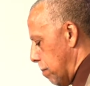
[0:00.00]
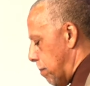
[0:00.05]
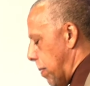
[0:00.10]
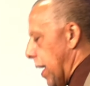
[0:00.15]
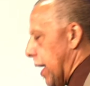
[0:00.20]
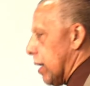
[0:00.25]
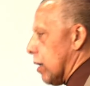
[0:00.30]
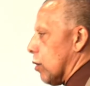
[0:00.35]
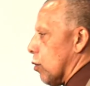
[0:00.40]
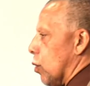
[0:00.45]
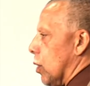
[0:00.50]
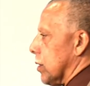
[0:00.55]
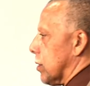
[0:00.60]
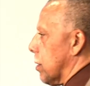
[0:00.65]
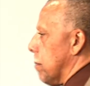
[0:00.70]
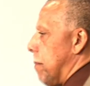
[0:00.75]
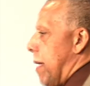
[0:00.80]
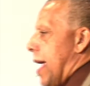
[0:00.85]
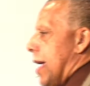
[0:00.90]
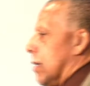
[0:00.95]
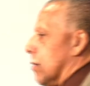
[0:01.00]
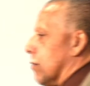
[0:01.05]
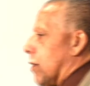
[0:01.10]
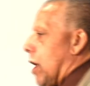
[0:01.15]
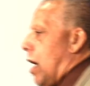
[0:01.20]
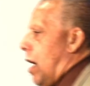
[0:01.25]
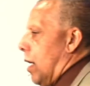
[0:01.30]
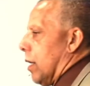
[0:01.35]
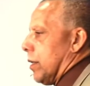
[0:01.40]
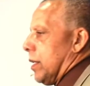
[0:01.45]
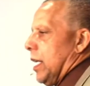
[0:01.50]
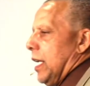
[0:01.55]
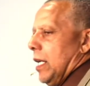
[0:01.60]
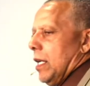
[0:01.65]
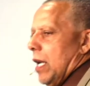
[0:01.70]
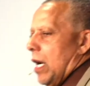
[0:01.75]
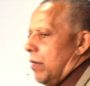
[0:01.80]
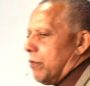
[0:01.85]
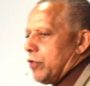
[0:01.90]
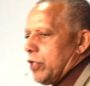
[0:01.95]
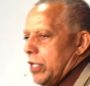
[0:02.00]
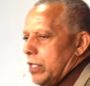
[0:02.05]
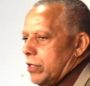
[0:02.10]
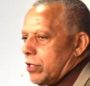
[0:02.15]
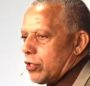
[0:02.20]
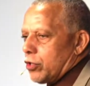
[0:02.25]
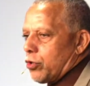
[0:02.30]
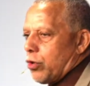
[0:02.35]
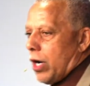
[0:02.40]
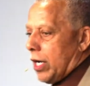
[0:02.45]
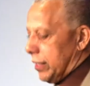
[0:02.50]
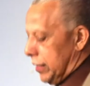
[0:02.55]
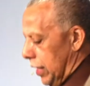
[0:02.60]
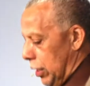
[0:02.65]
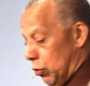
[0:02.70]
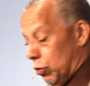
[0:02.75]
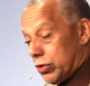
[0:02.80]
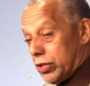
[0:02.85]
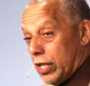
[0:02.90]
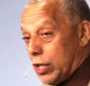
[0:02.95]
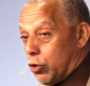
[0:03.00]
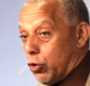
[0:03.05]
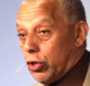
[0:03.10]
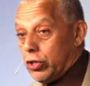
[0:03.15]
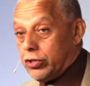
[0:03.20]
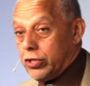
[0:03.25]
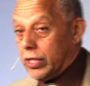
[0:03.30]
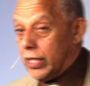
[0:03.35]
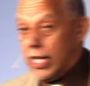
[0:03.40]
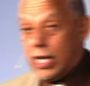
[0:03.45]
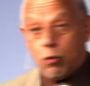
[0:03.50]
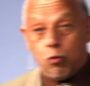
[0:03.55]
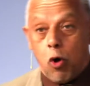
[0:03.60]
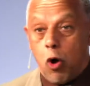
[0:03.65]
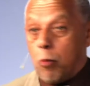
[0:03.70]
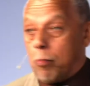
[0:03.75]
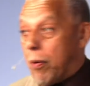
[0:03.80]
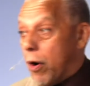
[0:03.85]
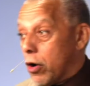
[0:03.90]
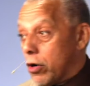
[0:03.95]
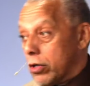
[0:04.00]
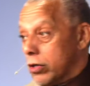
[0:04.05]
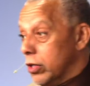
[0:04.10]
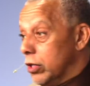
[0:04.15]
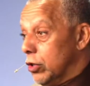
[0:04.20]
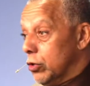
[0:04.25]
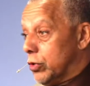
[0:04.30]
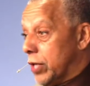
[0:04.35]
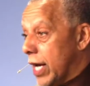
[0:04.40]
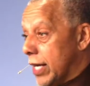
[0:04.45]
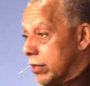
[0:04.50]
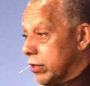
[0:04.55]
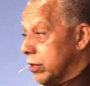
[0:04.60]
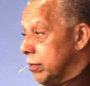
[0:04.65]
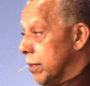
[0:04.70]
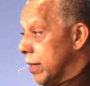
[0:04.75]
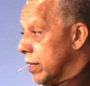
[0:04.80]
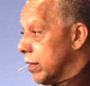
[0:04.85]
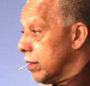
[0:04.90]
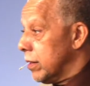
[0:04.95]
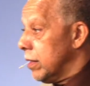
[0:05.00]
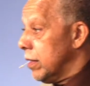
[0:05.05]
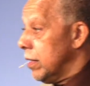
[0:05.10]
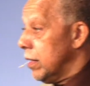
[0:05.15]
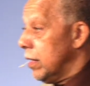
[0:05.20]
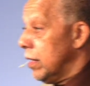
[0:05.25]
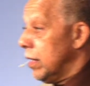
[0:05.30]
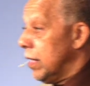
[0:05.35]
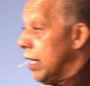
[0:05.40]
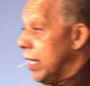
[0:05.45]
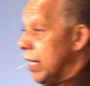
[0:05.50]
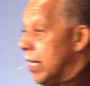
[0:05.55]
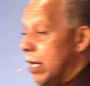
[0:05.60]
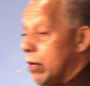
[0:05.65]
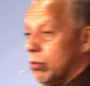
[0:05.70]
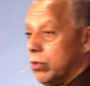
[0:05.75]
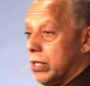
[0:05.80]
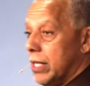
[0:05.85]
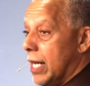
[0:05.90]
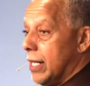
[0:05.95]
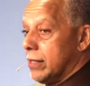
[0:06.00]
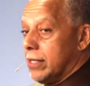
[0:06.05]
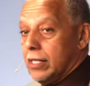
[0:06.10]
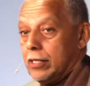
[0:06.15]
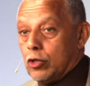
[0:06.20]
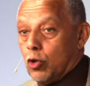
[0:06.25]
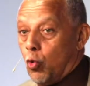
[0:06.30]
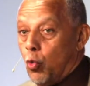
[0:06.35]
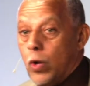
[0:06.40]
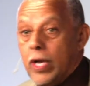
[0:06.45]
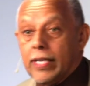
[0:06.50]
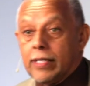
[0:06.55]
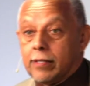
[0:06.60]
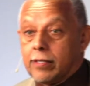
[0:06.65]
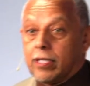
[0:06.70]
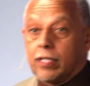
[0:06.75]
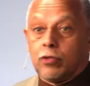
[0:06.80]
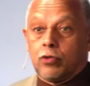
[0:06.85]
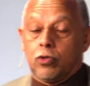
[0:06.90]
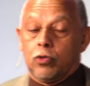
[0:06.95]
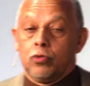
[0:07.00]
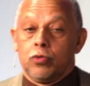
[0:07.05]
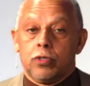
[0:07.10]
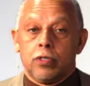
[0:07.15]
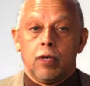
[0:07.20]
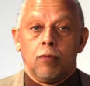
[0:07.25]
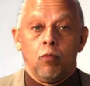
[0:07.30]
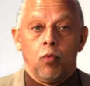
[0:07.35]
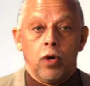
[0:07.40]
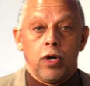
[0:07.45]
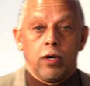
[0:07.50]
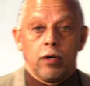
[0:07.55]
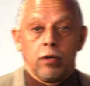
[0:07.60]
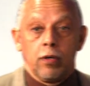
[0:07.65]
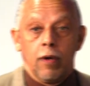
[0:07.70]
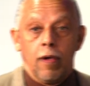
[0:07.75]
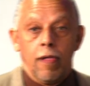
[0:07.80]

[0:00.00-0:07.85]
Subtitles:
Peter was a man of God. He loved Jesus Christ. He was a Christian. He wrote part of the New Testament. He was not just a weak cistern somewhere.